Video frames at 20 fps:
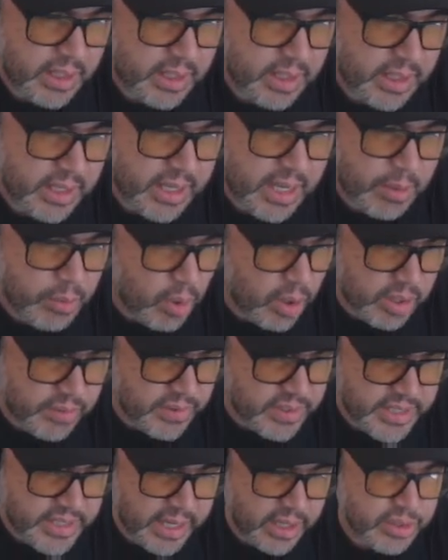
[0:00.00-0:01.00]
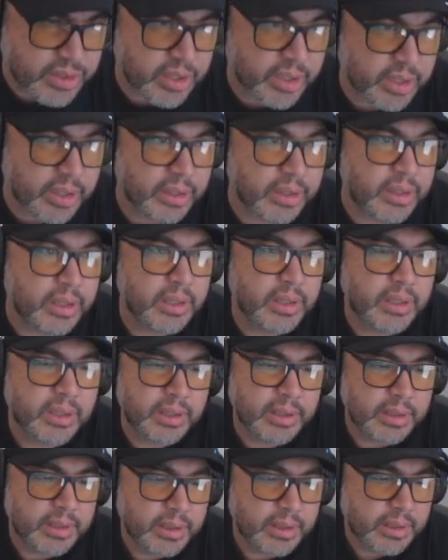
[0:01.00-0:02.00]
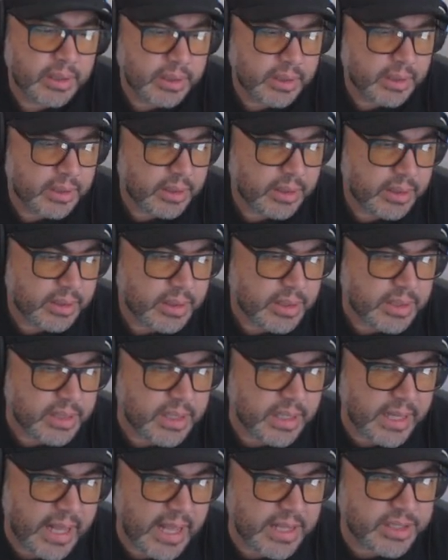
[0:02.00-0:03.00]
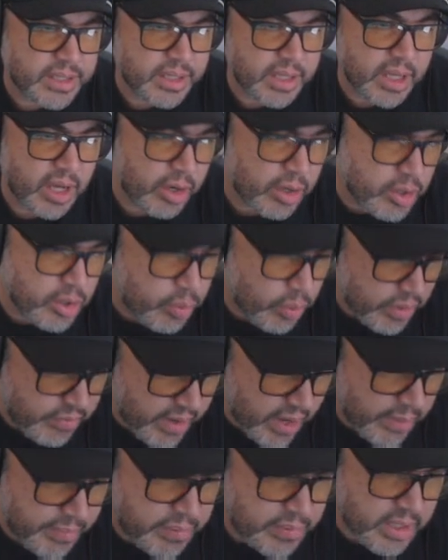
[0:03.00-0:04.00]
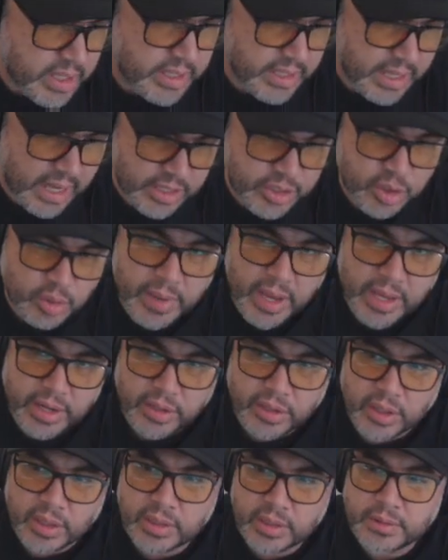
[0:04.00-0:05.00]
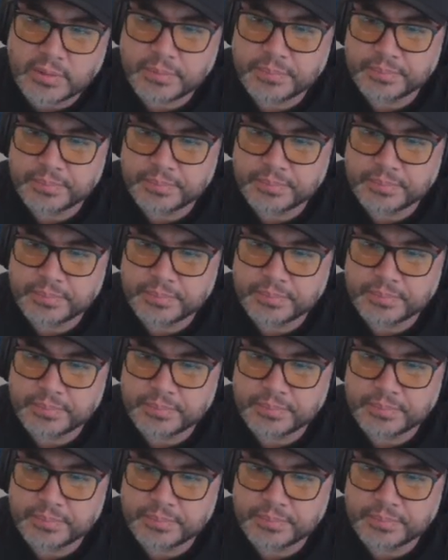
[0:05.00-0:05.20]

he won't even take a turn. Tenacity, 125%, not too bad at all.